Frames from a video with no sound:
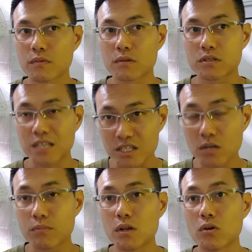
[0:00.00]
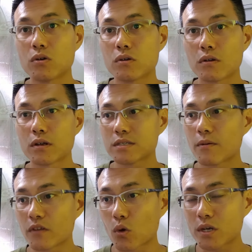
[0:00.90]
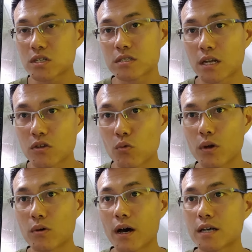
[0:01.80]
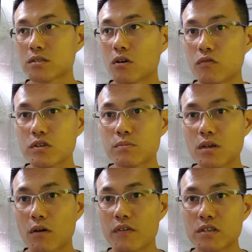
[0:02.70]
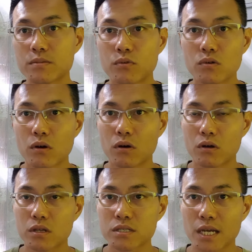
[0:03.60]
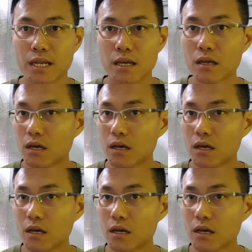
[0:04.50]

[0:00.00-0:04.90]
section below some of the questions that you want to ask, or reach me on Facebook, or things like that.